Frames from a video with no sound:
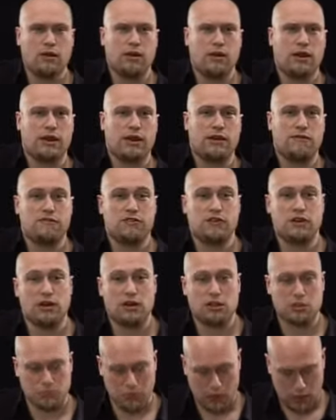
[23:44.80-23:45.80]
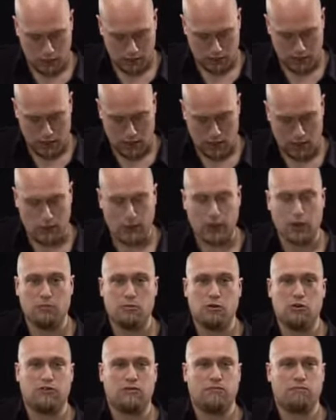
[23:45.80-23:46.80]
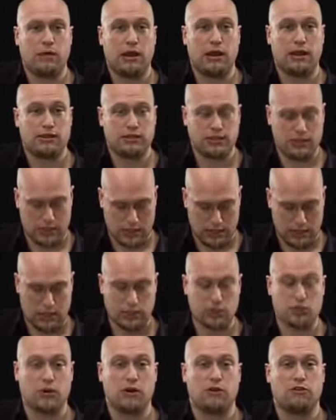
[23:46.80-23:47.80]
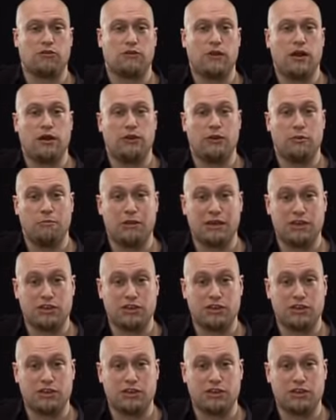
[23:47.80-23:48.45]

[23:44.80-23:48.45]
Okay, and for the last part, we're going to move back to the 12th fret on the B